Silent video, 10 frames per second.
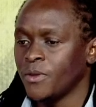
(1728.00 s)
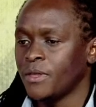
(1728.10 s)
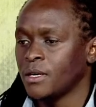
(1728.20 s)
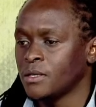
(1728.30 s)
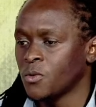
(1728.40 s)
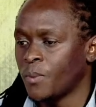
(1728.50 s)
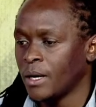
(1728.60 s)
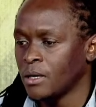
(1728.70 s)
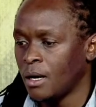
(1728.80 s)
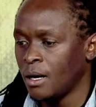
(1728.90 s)
yeah. with the
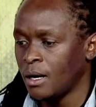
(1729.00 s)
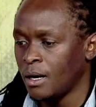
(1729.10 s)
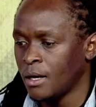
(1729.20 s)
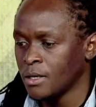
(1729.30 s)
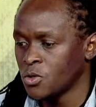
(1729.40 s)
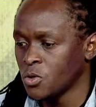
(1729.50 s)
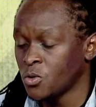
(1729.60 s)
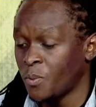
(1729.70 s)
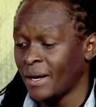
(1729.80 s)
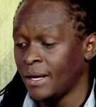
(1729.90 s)
Super uh,
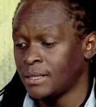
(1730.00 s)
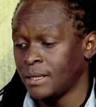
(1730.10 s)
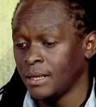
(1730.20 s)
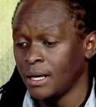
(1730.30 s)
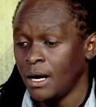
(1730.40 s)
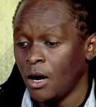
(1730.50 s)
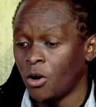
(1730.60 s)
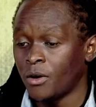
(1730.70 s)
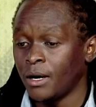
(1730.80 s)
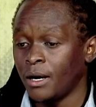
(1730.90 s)
Super eight League mm-hmm.
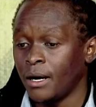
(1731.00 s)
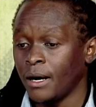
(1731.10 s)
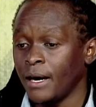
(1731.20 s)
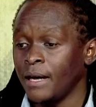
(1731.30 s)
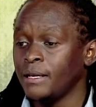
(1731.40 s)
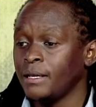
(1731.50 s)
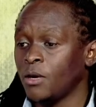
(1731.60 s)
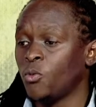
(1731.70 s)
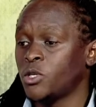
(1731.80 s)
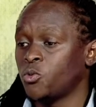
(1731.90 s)
or uh, any
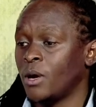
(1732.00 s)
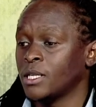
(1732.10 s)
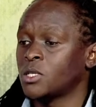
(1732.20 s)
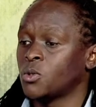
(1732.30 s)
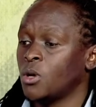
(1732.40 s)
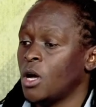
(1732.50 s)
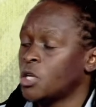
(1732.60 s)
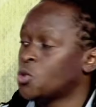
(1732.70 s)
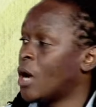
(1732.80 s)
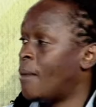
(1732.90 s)
league which wants to,
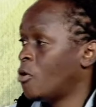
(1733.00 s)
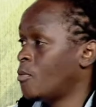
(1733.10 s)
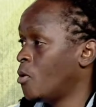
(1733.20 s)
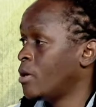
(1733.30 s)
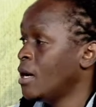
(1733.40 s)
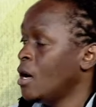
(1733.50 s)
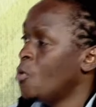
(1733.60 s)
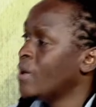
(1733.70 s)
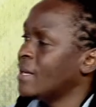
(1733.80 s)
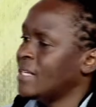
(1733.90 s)
to come on board,
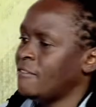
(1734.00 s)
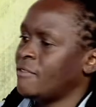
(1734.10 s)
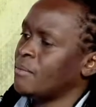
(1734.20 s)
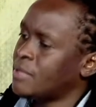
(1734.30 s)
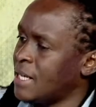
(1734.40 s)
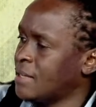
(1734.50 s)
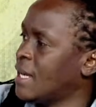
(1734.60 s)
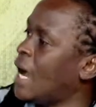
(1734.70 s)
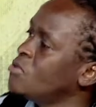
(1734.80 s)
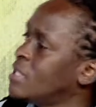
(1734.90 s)
mm-hmm. we can give them, take
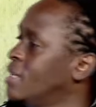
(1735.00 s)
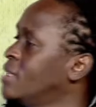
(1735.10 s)
the county